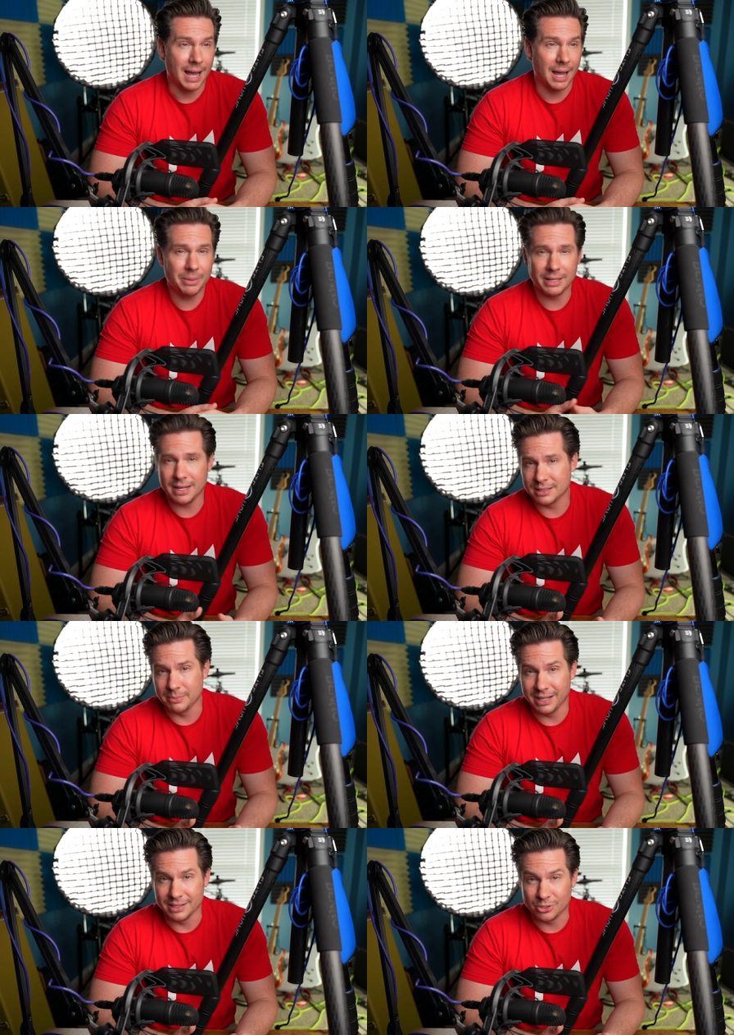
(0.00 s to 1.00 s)
I'm gonna
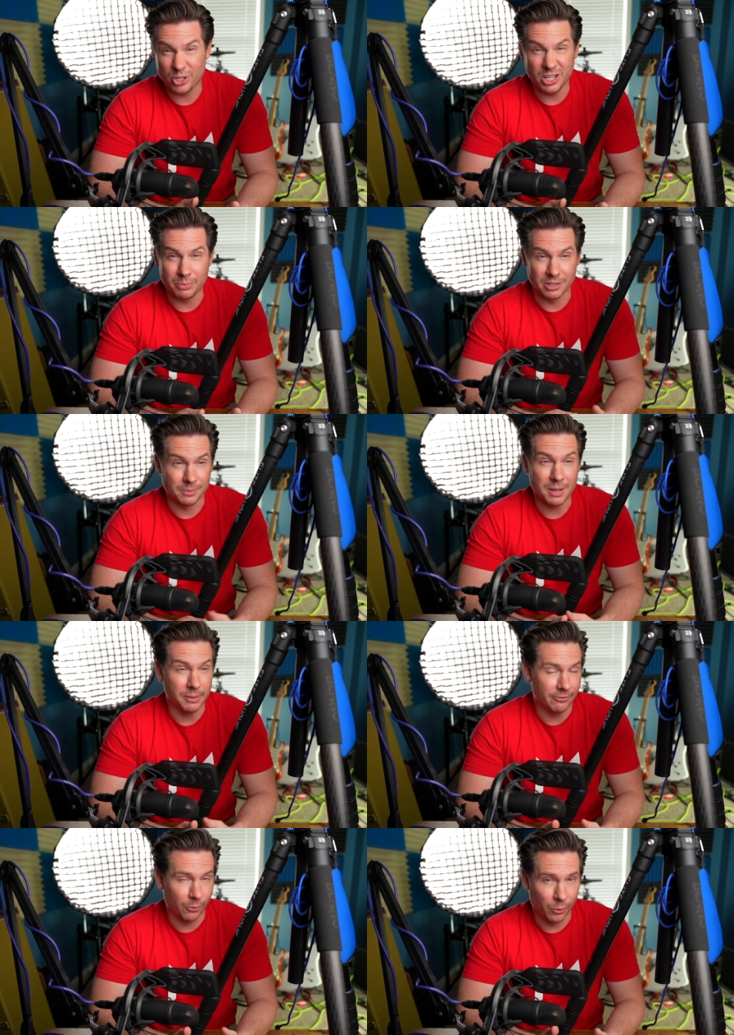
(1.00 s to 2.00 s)
guesstimate as cheap as
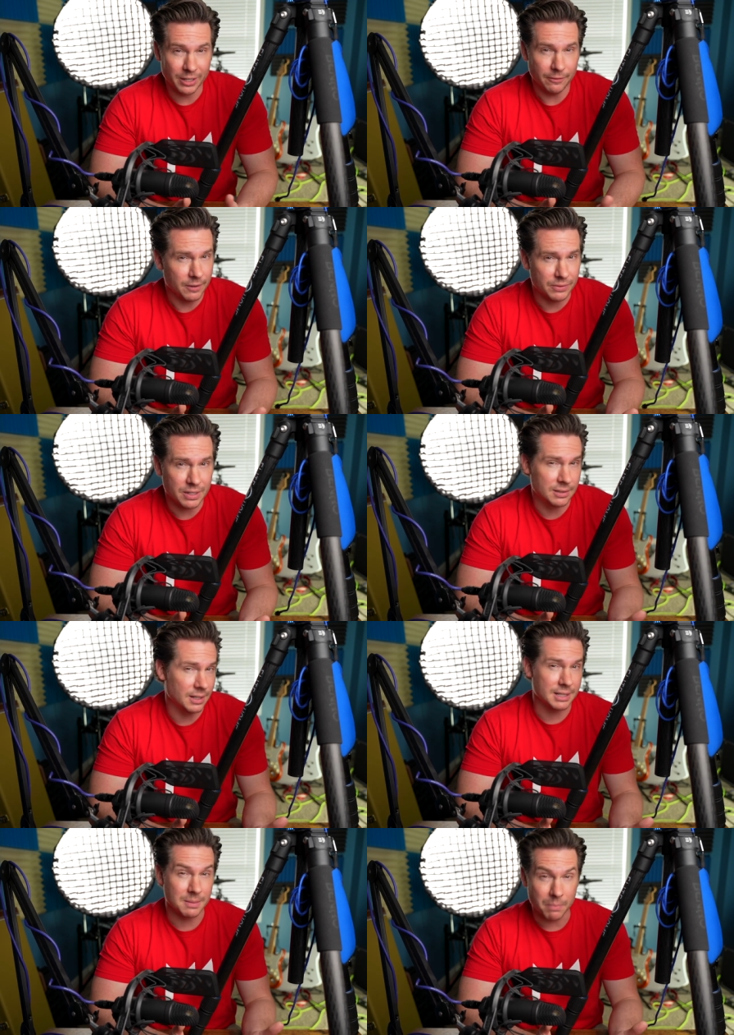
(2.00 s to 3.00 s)
maybe 40, 50,
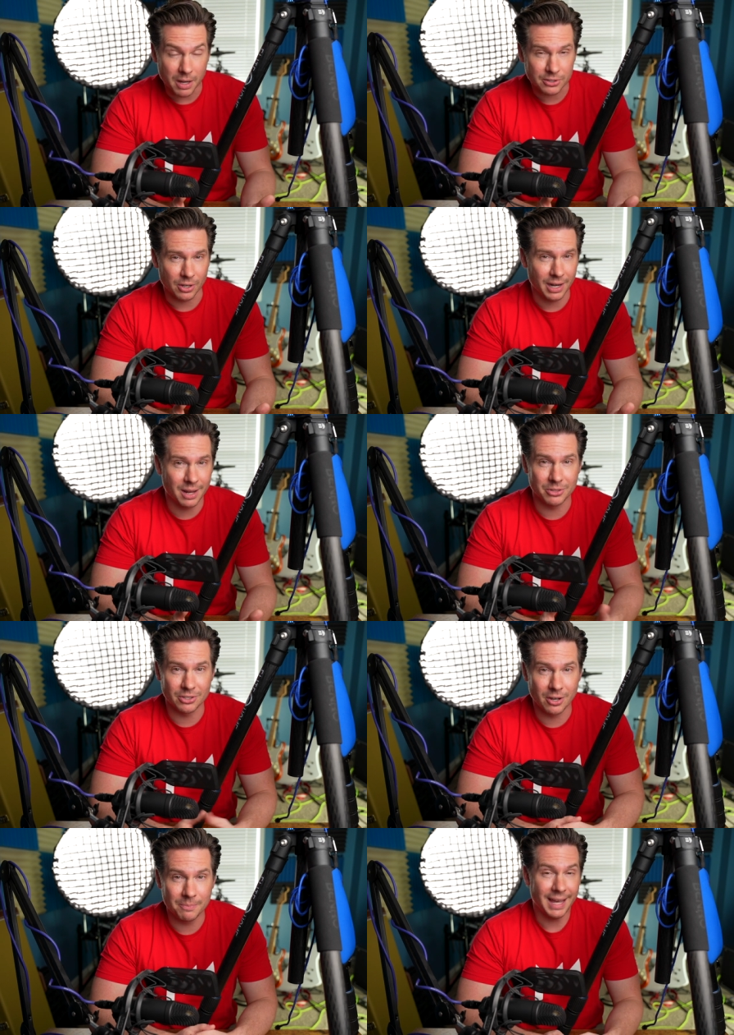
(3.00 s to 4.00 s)
60 bucks on
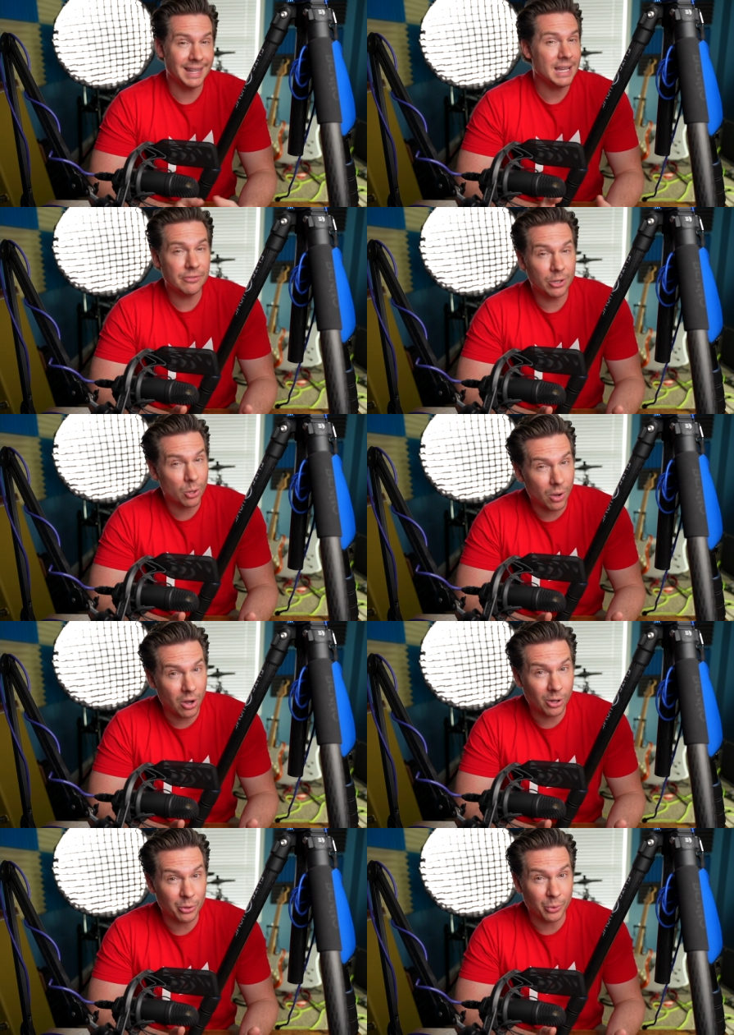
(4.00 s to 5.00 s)
Amazon, and they even go
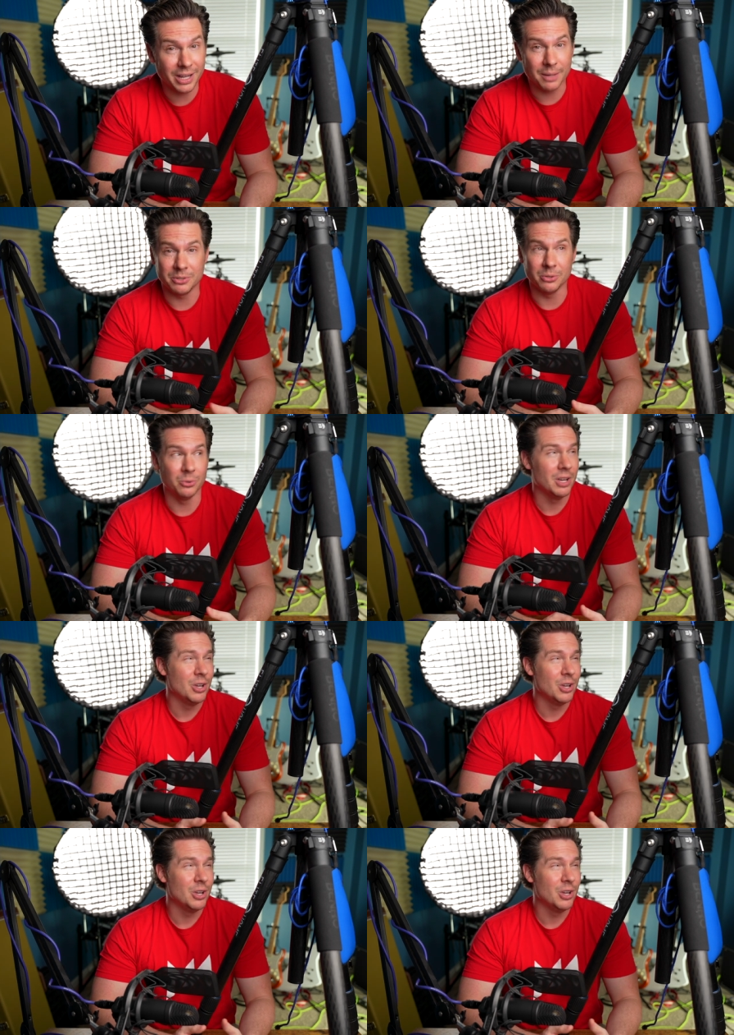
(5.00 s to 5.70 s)
all the way up to